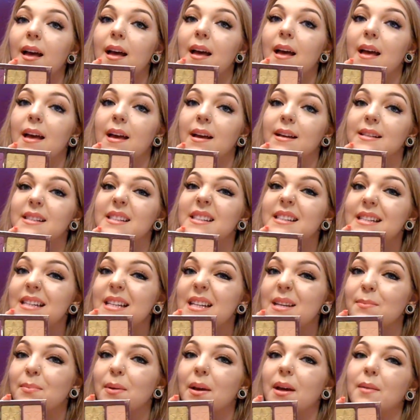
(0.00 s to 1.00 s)
and
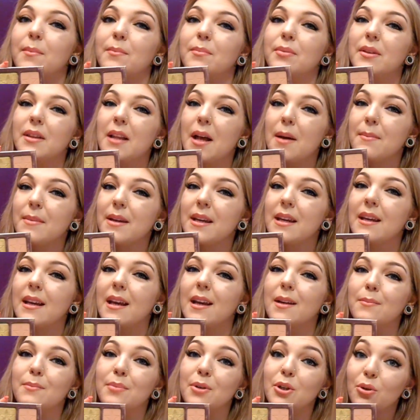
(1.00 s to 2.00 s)
deep and plummy
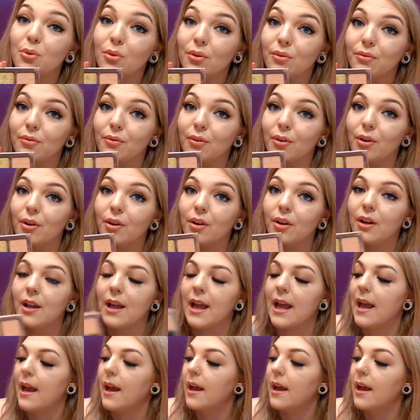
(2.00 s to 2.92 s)
and beautiful.